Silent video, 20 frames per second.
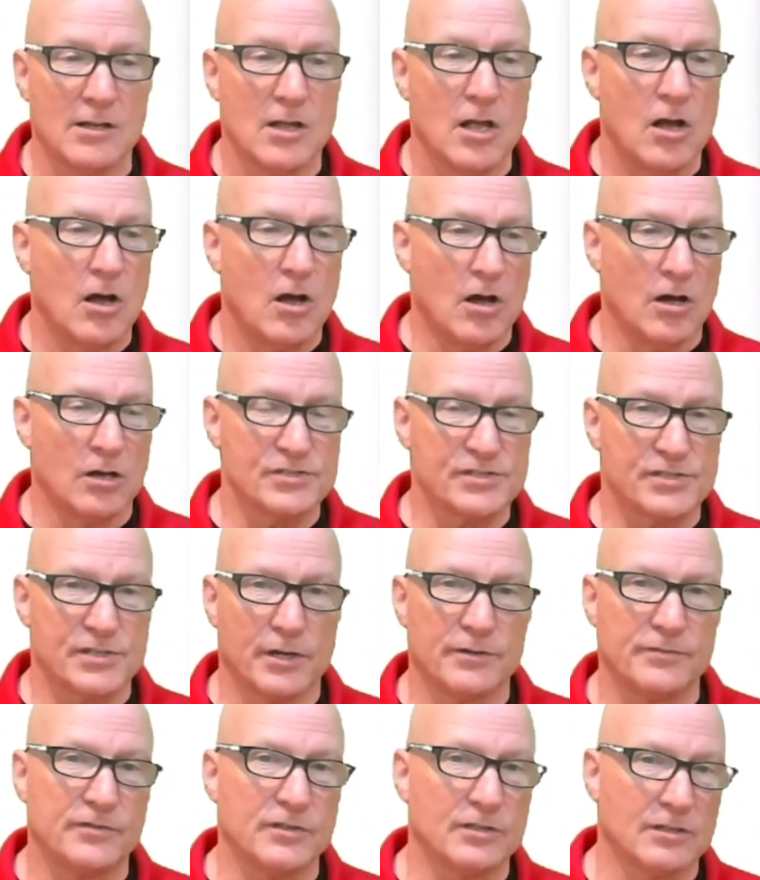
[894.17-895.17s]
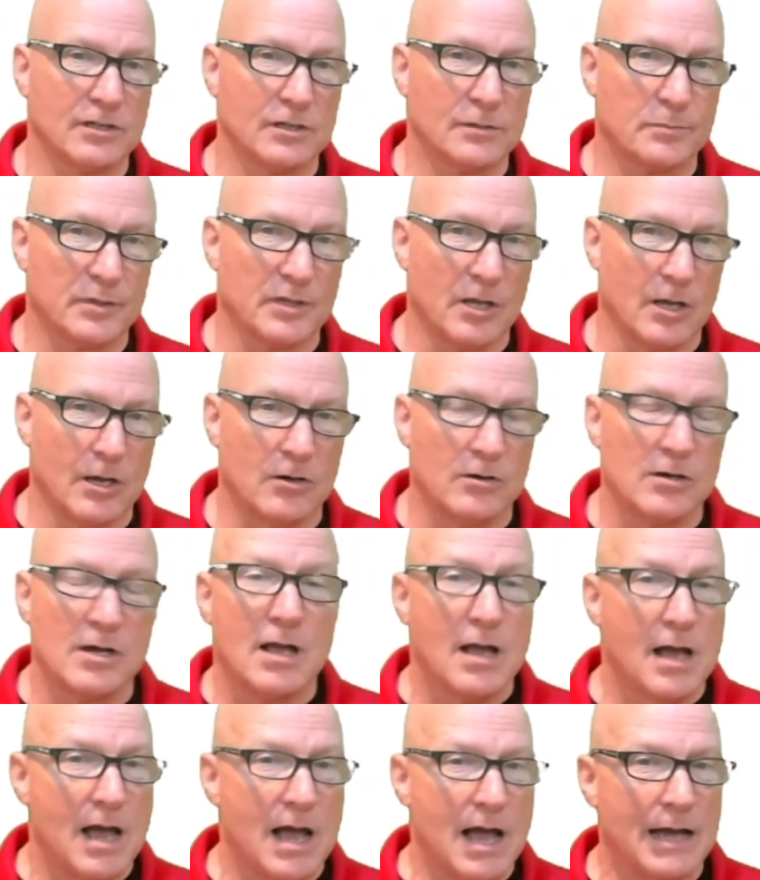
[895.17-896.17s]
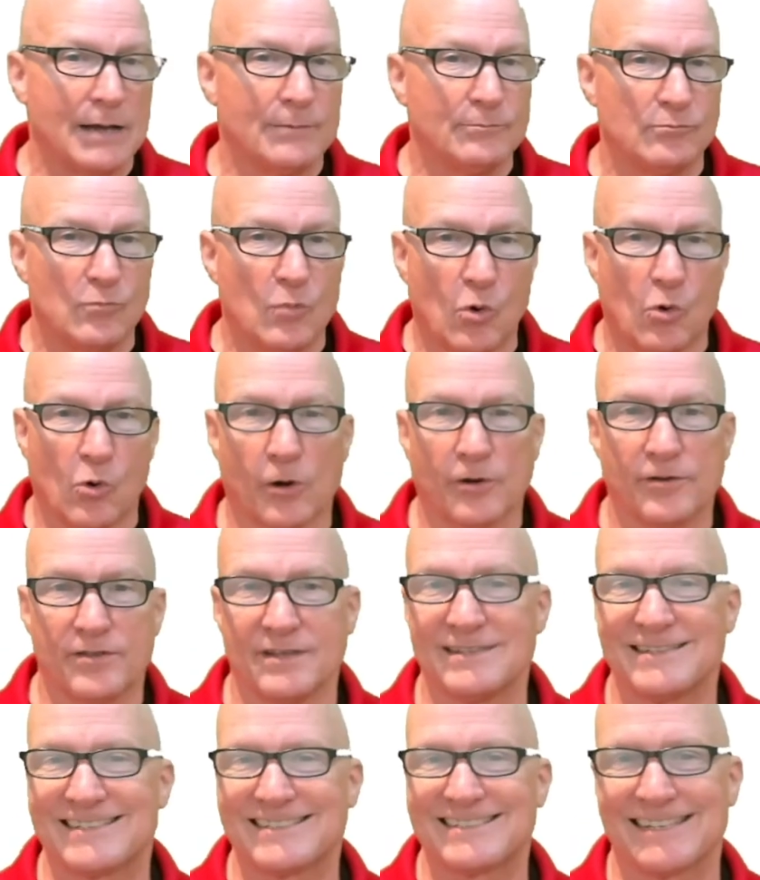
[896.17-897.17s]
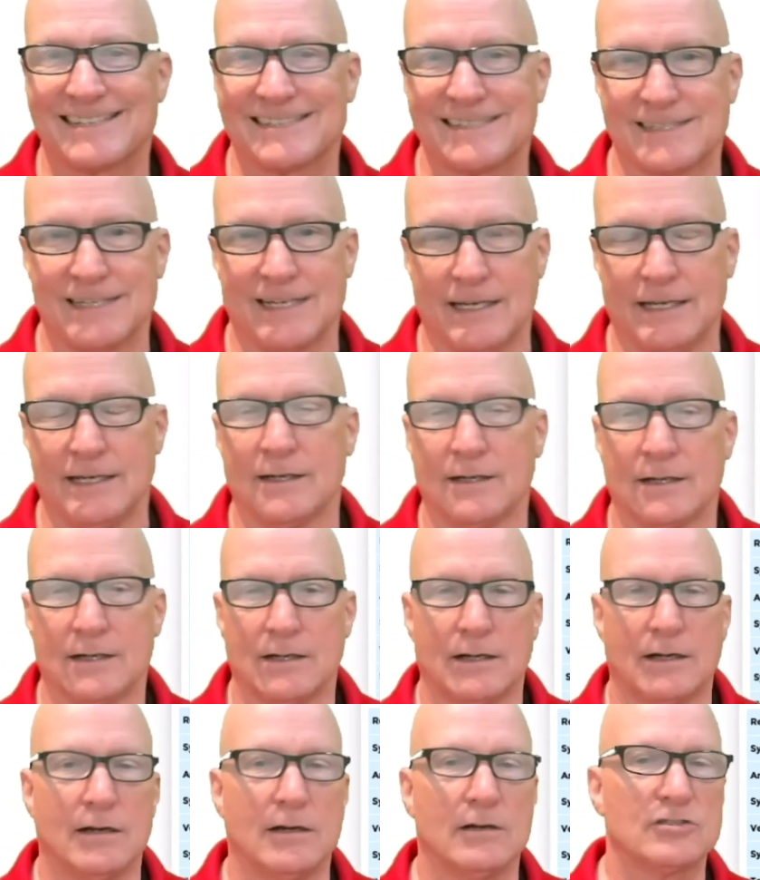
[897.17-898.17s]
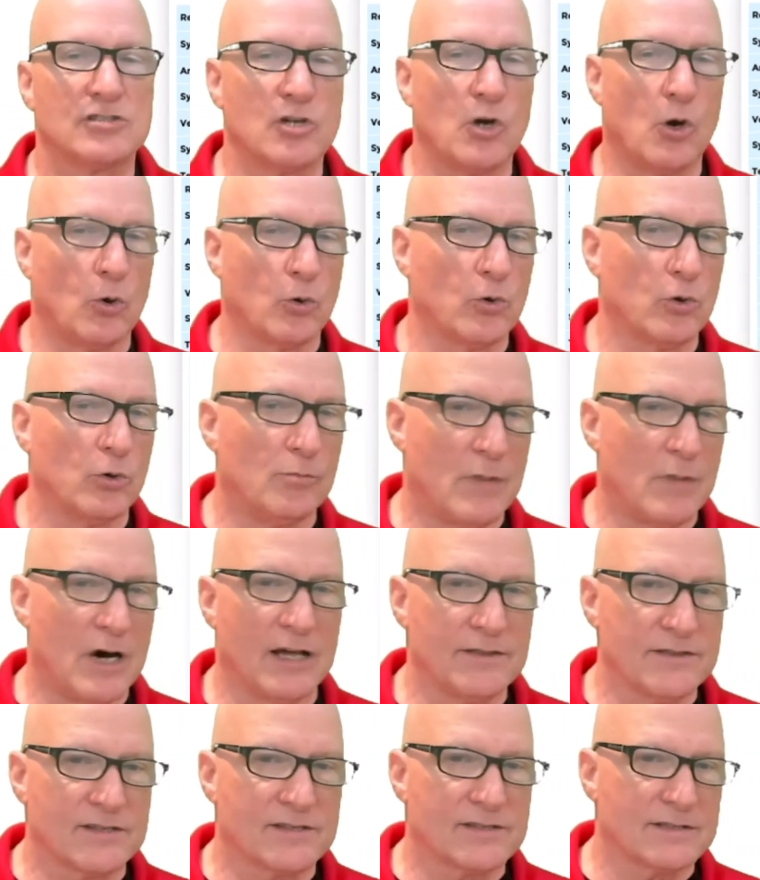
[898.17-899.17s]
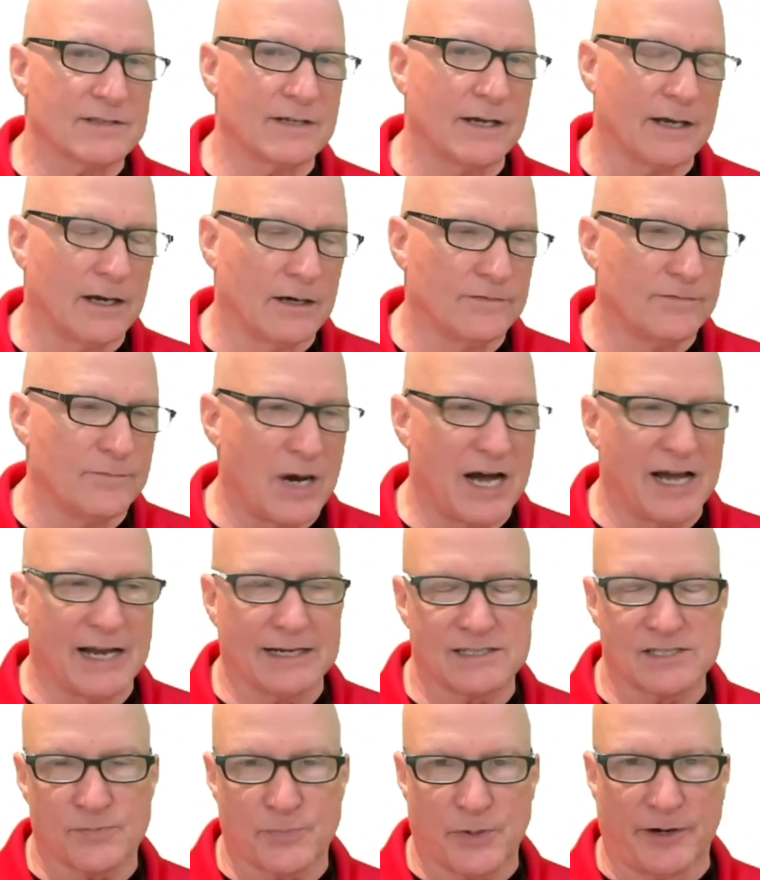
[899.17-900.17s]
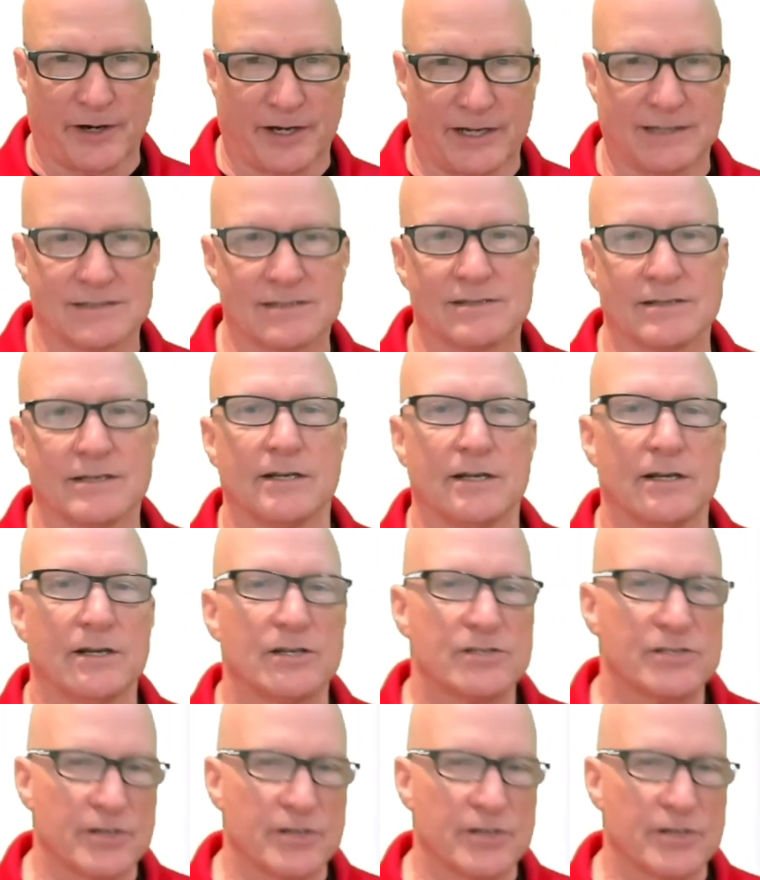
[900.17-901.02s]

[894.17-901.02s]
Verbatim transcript: Also, if you look below, I'm more than 60 total months of my experience so